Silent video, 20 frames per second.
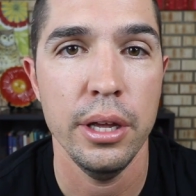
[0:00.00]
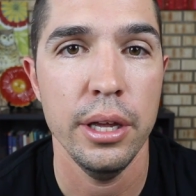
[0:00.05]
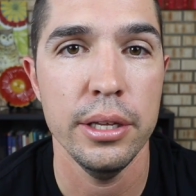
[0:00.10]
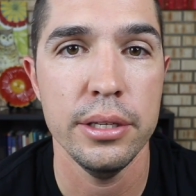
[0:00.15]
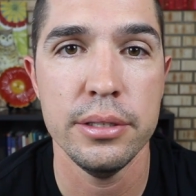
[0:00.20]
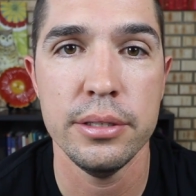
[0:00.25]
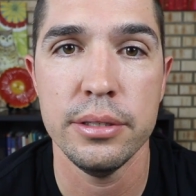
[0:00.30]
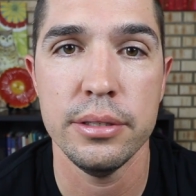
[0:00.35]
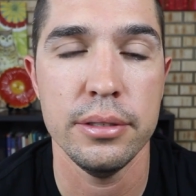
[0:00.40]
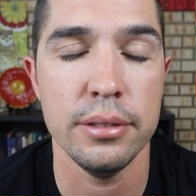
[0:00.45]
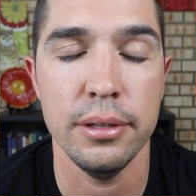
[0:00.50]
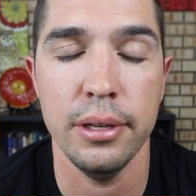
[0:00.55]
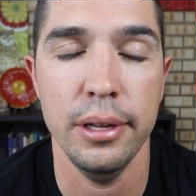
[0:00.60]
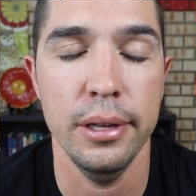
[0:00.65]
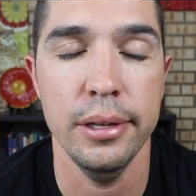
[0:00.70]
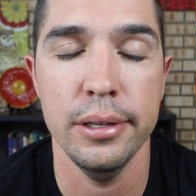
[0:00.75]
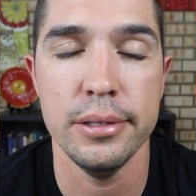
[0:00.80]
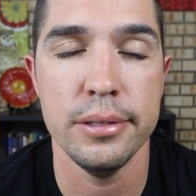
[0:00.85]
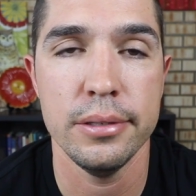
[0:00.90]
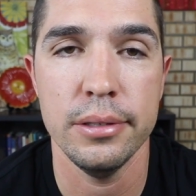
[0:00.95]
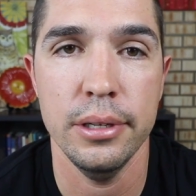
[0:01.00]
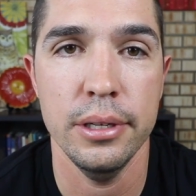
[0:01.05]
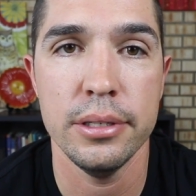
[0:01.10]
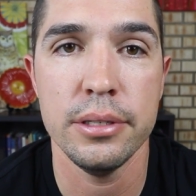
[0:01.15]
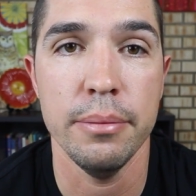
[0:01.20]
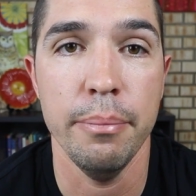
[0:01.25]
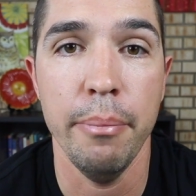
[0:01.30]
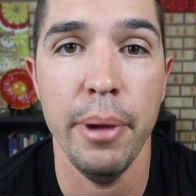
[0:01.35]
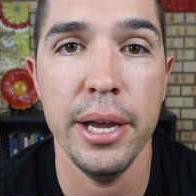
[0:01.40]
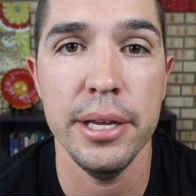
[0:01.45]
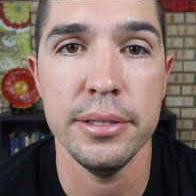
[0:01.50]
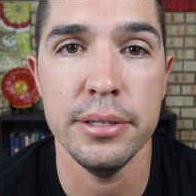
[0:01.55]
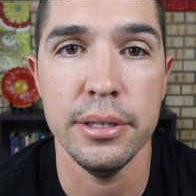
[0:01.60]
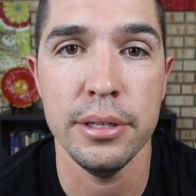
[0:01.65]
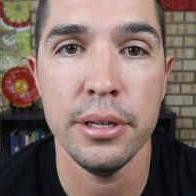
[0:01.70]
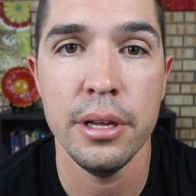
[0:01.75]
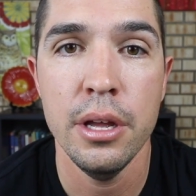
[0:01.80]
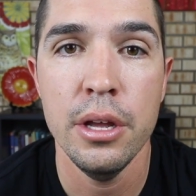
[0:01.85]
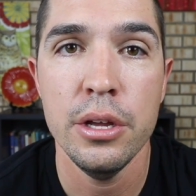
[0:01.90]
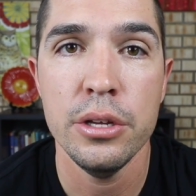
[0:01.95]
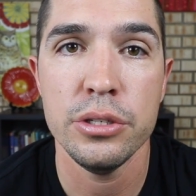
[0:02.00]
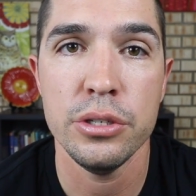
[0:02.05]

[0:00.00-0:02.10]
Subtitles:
It's amazing.